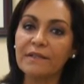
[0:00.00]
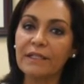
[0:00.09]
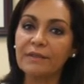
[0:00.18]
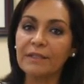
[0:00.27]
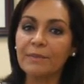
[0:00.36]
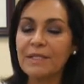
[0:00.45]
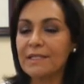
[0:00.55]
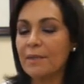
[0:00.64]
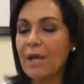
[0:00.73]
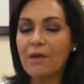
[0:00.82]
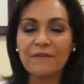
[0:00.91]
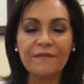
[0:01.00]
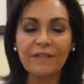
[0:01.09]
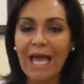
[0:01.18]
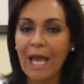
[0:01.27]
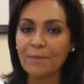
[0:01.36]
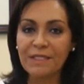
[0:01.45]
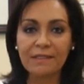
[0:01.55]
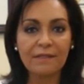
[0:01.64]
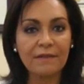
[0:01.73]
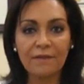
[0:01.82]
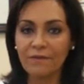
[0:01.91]
legally but somehow have
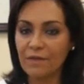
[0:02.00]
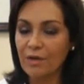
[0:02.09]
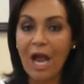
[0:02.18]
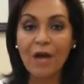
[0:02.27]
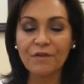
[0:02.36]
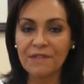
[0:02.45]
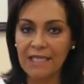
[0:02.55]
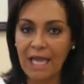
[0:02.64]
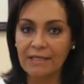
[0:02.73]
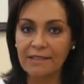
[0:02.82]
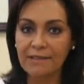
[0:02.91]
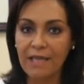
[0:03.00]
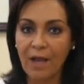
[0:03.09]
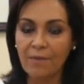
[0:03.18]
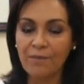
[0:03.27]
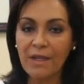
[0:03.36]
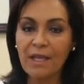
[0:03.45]
lapsed. They're out of status now.